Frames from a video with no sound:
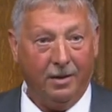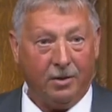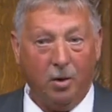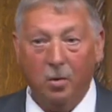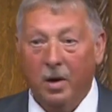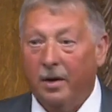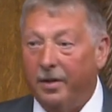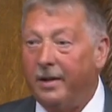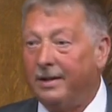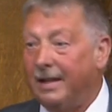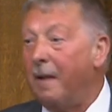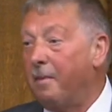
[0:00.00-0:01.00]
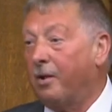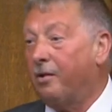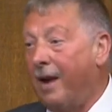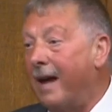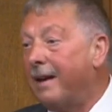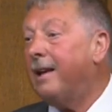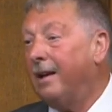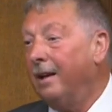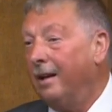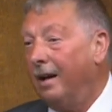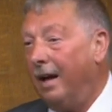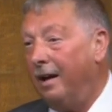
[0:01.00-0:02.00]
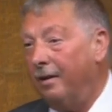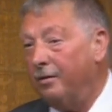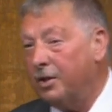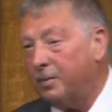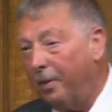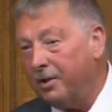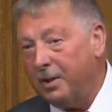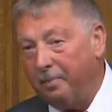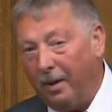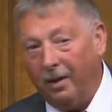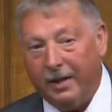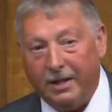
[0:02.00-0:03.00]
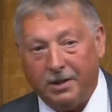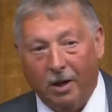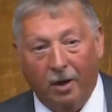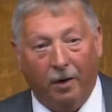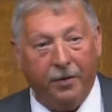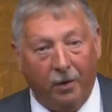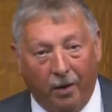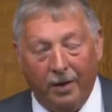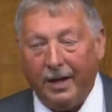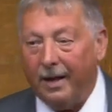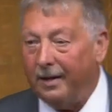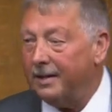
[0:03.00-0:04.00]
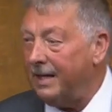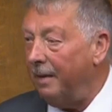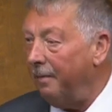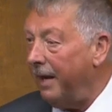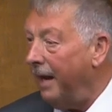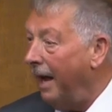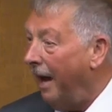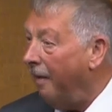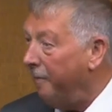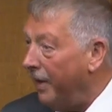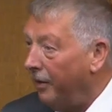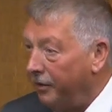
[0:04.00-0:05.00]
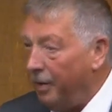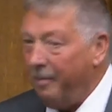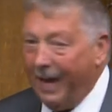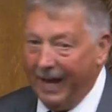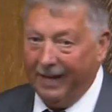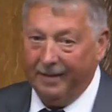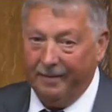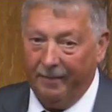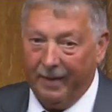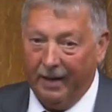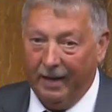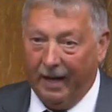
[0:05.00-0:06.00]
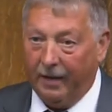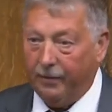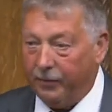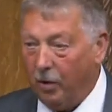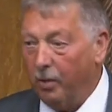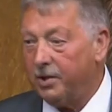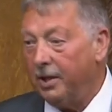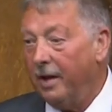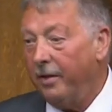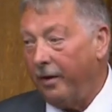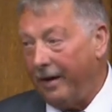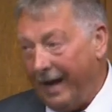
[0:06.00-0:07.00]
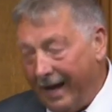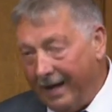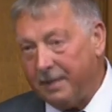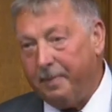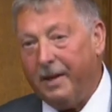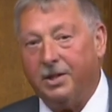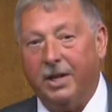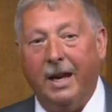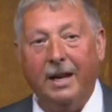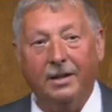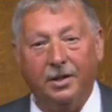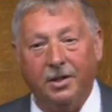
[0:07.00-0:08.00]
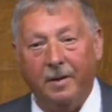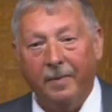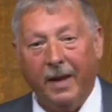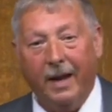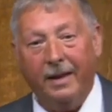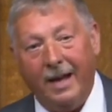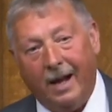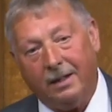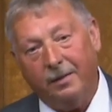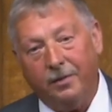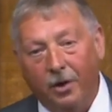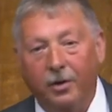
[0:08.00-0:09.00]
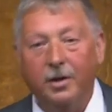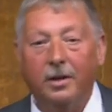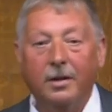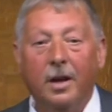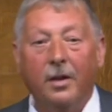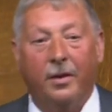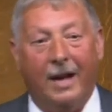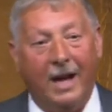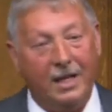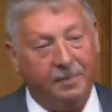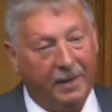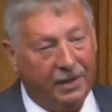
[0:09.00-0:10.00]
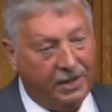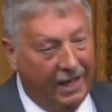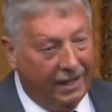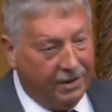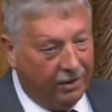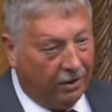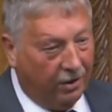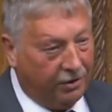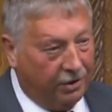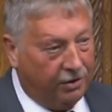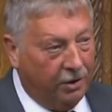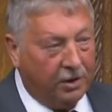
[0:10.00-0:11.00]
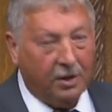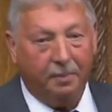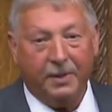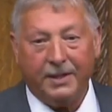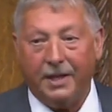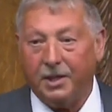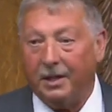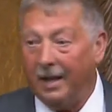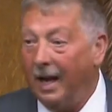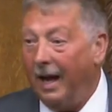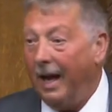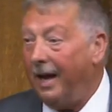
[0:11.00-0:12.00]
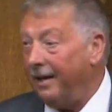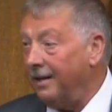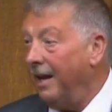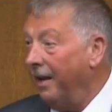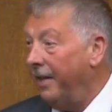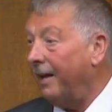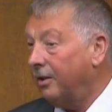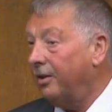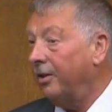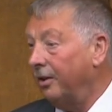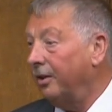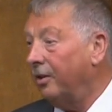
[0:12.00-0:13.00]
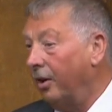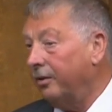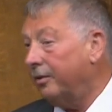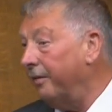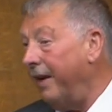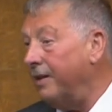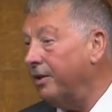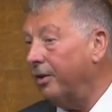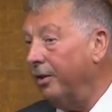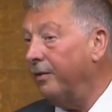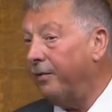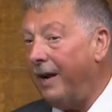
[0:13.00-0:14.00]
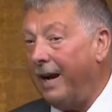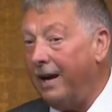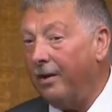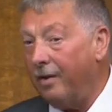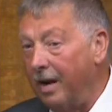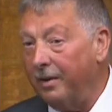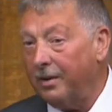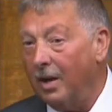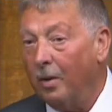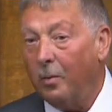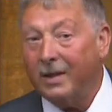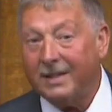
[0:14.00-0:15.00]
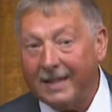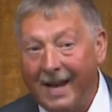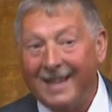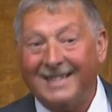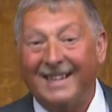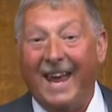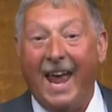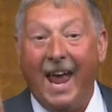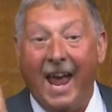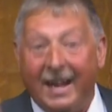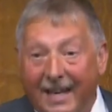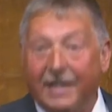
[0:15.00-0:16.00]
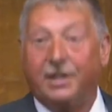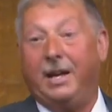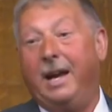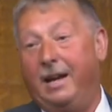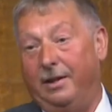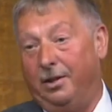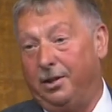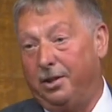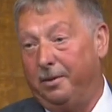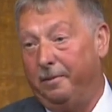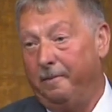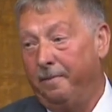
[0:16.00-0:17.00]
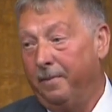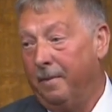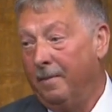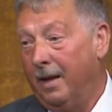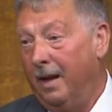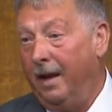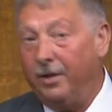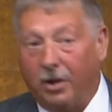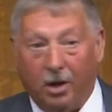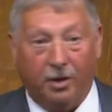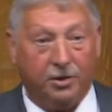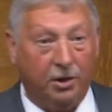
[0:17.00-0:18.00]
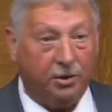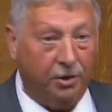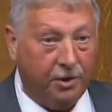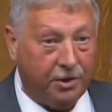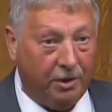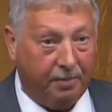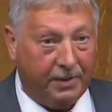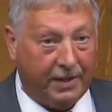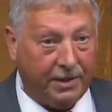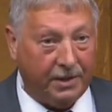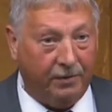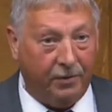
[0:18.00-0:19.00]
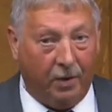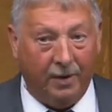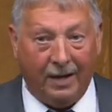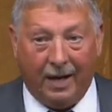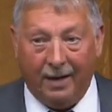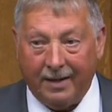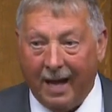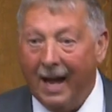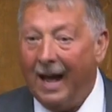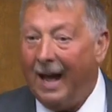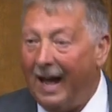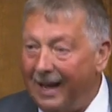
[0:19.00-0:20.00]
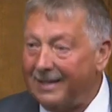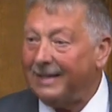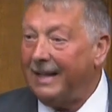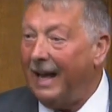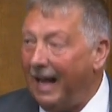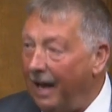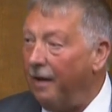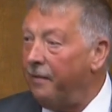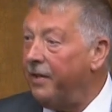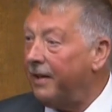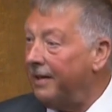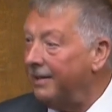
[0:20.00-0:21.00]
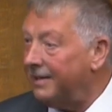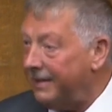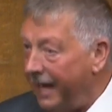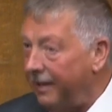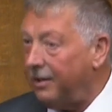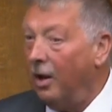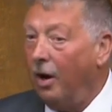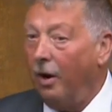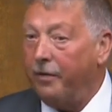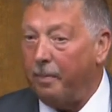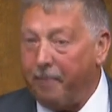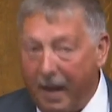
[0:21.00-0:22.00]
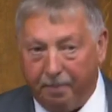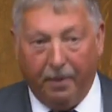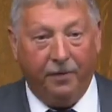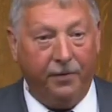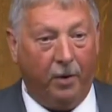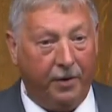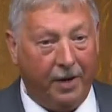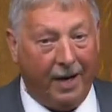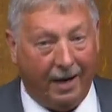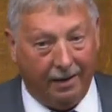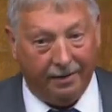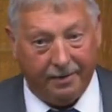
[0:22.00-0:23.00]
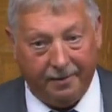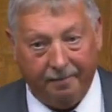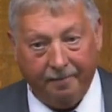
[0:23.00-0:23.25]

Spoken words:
So the democratic responsibilities of the Northern Ireland Assembly have been undermined. And of course there has been a change in the Act of Union, there has been a change in the constitutional position, and that contravenes the Good Friday Agreement, which says that any change in the constitutional position of Northern Ireland has to have the consent of the people of Northern Ireland.